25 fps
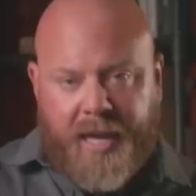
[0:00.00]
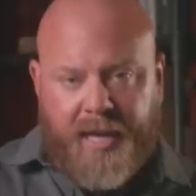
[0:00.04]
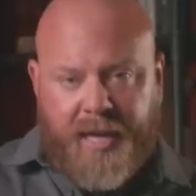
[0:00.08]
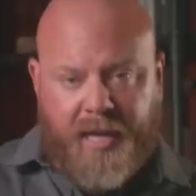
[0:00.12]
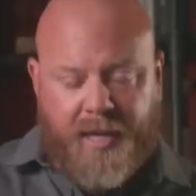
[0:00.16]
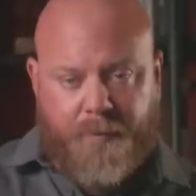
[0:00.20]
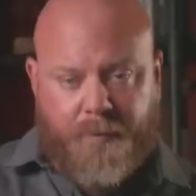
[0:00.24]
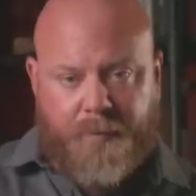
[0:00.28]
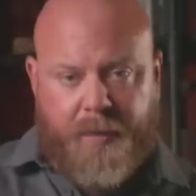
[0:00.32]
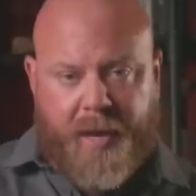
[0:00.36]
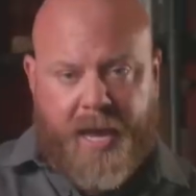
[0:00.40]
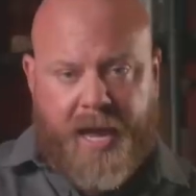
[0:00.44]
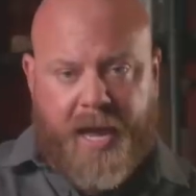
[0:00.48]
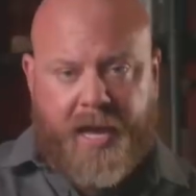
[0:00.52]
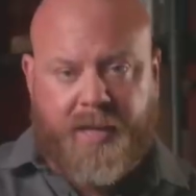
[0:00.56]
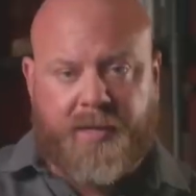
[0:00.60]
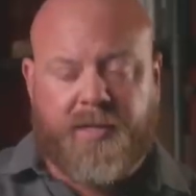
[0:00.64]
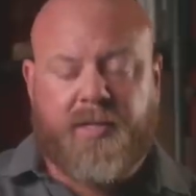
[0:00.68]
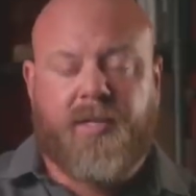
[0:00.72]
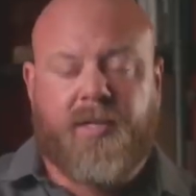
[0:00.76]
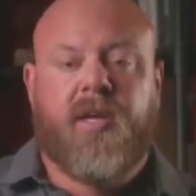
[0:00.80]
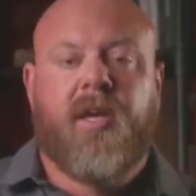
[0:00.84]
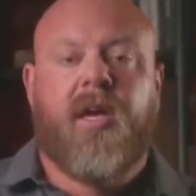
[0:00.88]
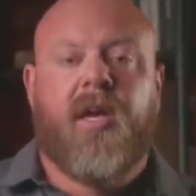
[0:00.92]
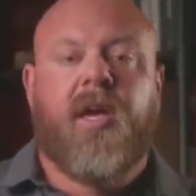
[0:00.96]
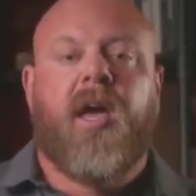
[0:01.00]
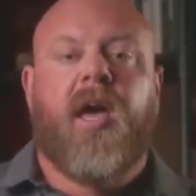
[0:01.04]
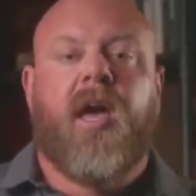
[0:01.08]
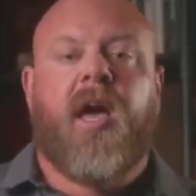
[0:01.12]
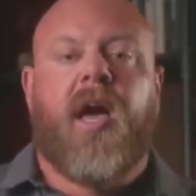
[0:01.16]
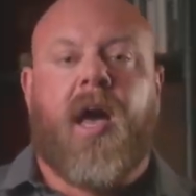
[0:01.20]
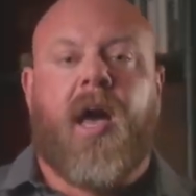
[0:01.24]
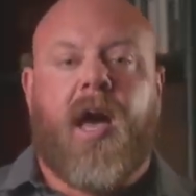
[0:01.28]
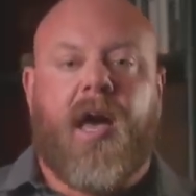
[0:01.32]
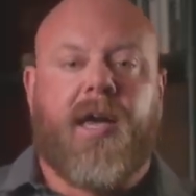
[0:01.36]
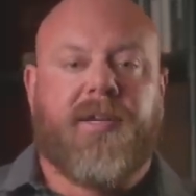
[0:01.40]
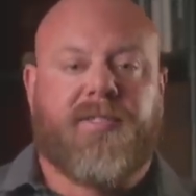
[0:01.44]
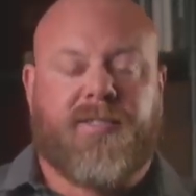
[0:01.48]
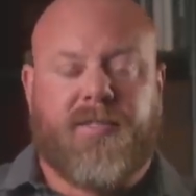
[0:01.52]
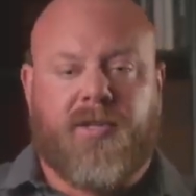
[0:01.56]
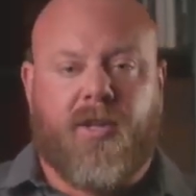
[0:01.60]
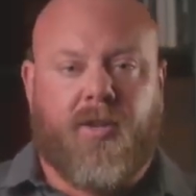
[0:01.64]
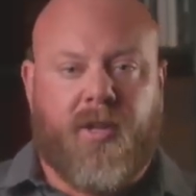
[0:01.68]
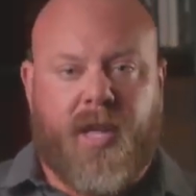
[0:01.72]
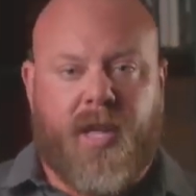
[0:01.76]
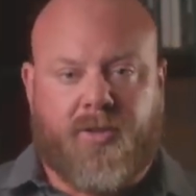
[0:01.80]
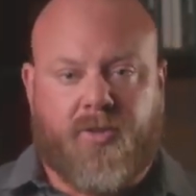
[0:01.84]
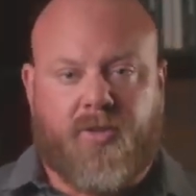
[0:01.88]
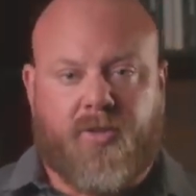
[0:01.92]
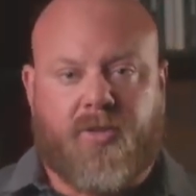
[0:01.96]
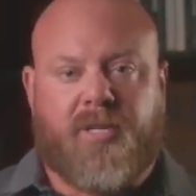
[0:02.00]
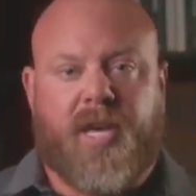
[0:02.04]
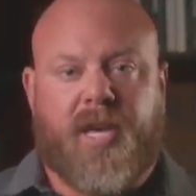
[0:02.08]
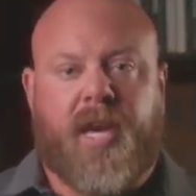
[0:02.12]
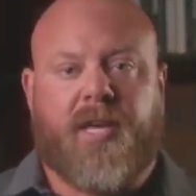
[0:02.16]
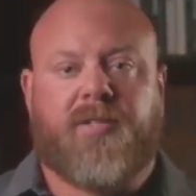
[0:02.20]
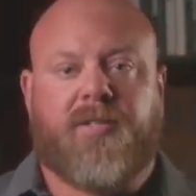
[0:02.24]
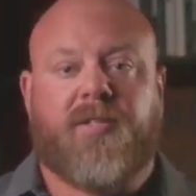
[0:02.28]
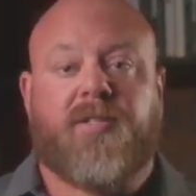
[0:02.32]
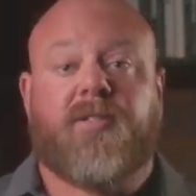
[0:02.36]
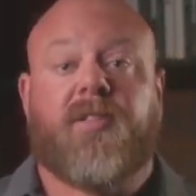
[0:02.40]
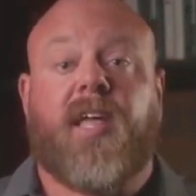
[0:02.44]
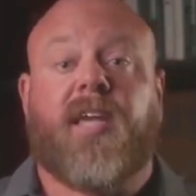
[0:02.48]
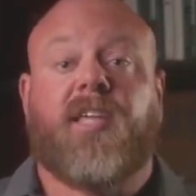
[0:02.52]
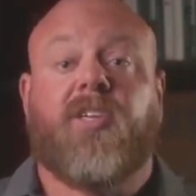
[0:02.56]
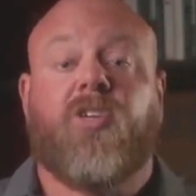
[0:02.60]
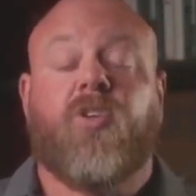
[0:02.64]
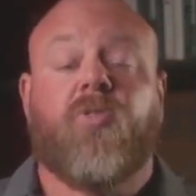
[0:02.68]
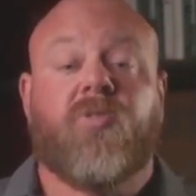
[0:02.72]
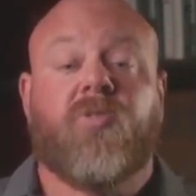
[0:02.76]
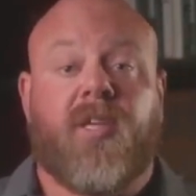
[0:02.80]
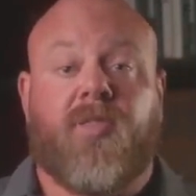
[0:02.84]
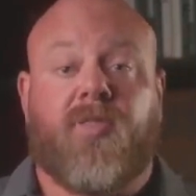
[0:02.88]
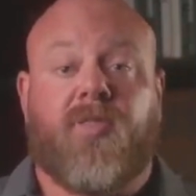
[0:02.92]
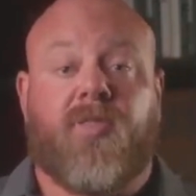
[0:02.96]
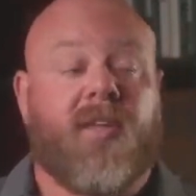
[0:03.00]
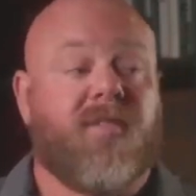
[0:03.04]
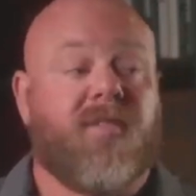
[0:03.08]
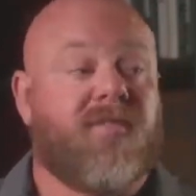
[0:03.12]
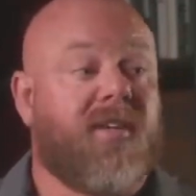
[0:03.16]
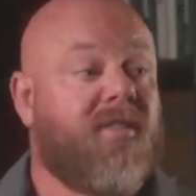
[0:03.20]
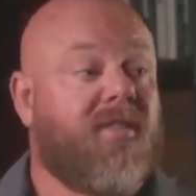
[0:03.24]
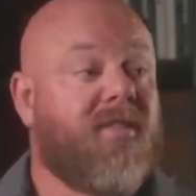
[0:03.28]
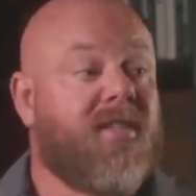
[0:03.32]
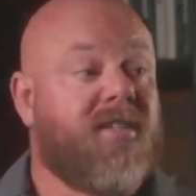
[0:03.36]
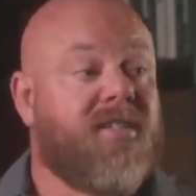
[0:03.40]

impact, high skill exercises, like using things like the